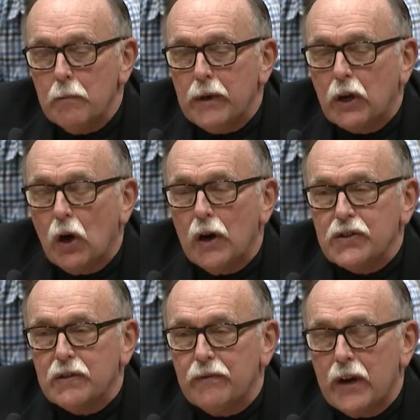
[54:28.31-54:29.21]

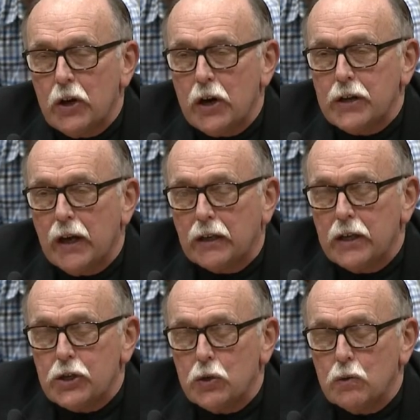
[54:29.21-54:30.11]
because the veterinary
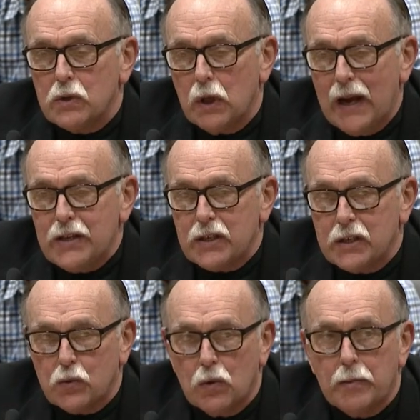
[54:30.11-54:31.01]
technician who's
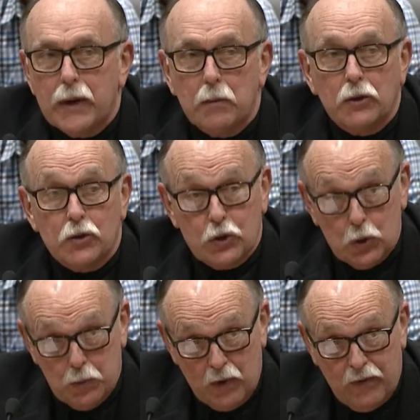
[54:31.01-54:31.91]
licensed will be able to
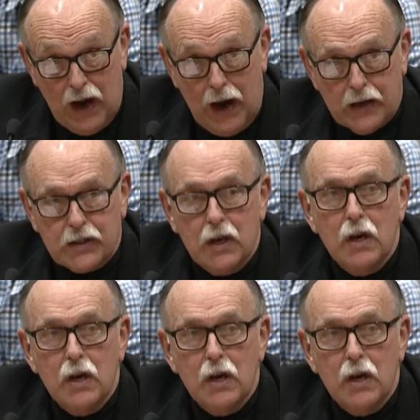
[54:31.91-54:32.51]
supervise